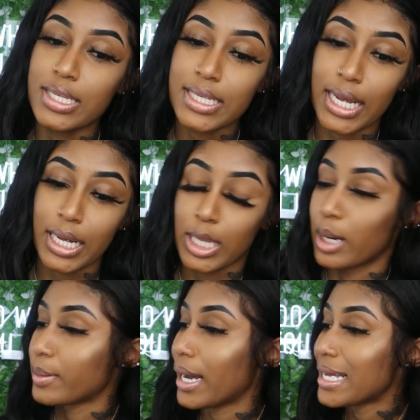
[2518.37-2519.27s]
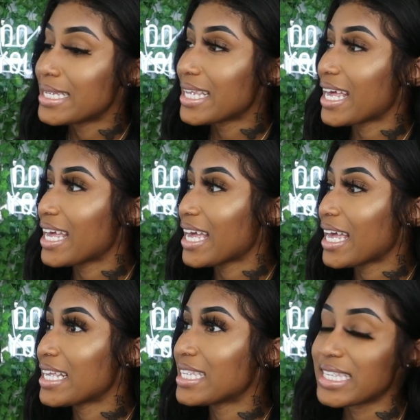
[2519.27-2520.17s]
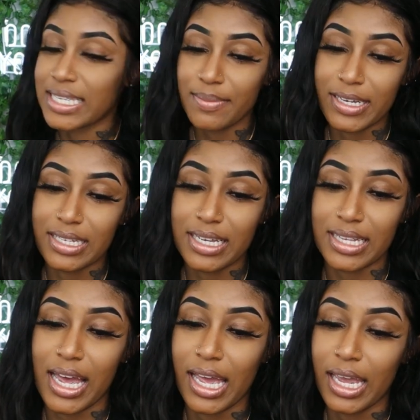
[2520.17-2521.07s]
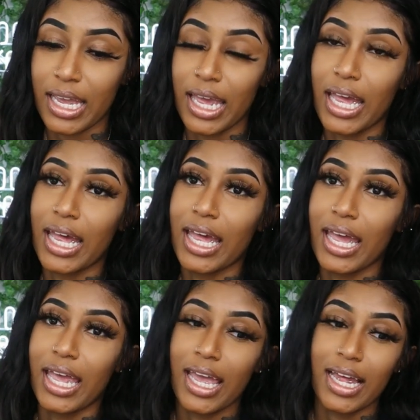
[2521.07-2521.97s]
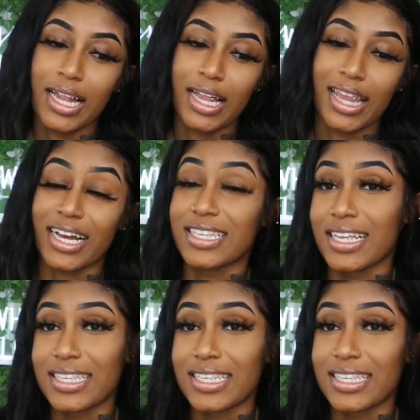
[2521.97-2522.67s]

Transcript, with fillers: This is like a long process, especially because like